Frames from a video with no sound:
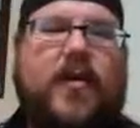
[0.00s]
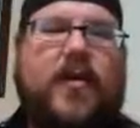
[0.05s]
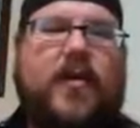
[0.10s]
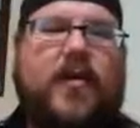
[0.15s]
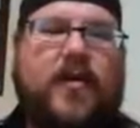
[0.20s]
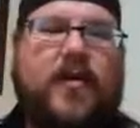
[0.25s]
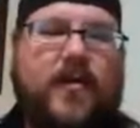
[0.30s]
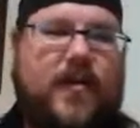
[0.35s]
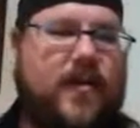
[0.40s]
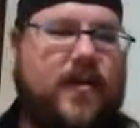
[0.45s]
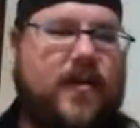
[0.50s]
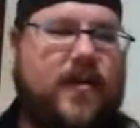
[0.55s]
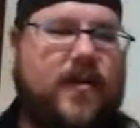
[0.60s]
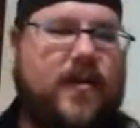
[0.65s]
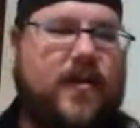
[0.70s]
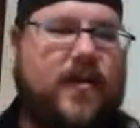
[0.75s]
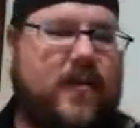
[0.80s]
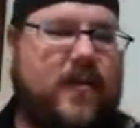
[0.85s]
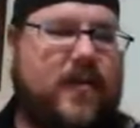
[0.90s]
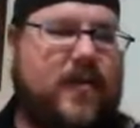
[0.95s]

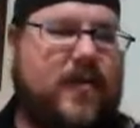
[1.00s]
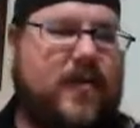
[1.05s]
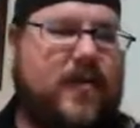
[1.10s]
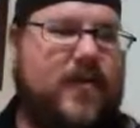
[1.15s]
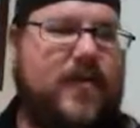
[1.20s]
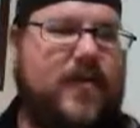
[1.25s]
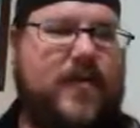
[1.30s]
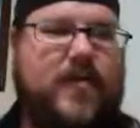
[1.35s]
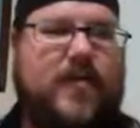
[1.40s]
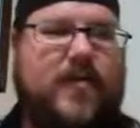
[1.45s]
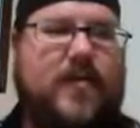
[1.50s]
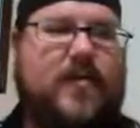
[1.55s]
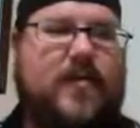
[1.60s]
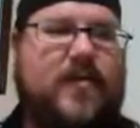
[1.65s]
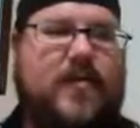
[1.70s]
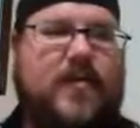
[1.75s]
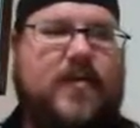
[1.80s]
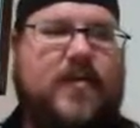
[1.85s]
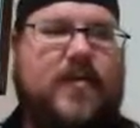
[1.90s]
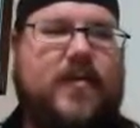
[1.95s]

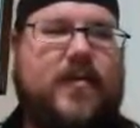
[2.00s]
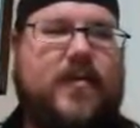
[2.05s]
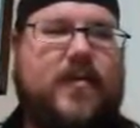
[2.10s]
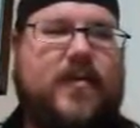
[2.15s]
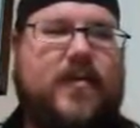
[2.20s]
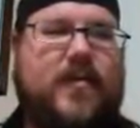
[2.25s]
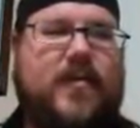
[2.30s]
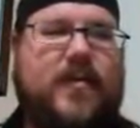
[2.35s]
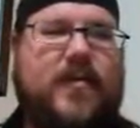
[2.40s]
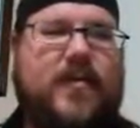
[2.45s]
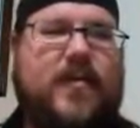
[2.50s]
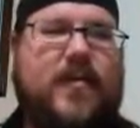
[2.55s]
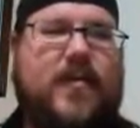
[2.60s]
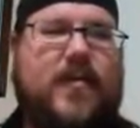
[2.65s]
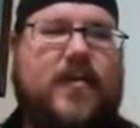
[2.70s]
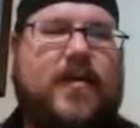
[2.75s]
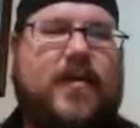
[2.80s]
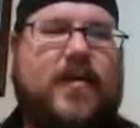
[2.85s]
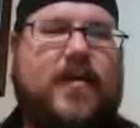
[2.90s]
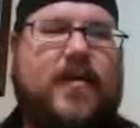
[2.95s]

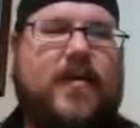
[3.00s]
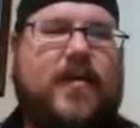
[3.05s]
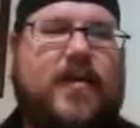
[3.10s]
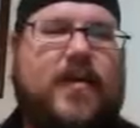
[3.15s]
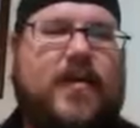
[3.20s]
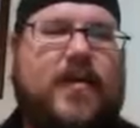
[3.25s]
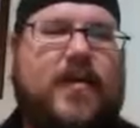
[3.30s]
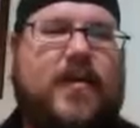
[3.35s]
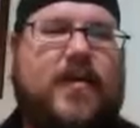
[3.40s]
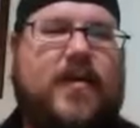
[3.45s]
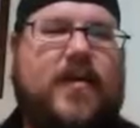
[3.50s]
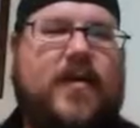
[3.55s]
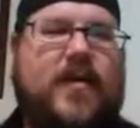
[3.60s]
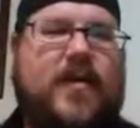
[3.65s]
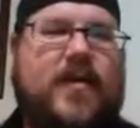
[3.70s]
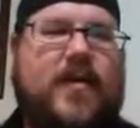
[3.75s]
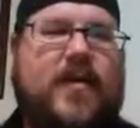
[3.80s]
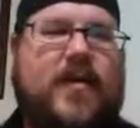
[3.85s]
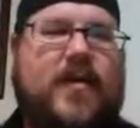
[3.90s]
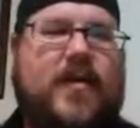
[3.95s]

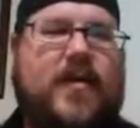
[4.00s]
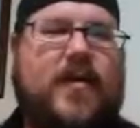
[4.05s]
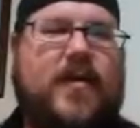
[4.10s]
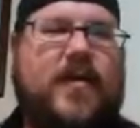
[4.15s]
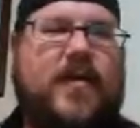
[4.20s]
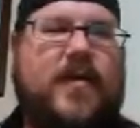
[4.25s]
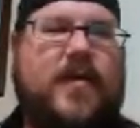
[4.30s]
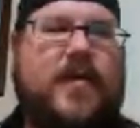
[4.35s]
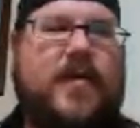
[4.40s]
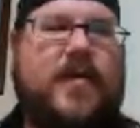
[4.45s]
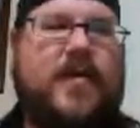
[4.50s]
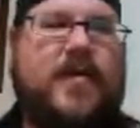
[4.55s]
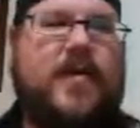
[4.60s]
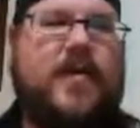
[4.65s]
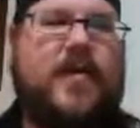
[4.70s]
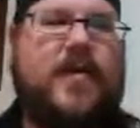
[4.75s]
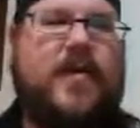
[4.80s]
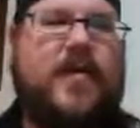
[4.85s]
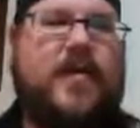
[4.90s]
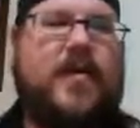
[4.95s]

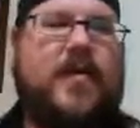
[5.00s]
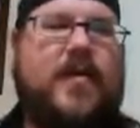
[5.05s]
[no speech]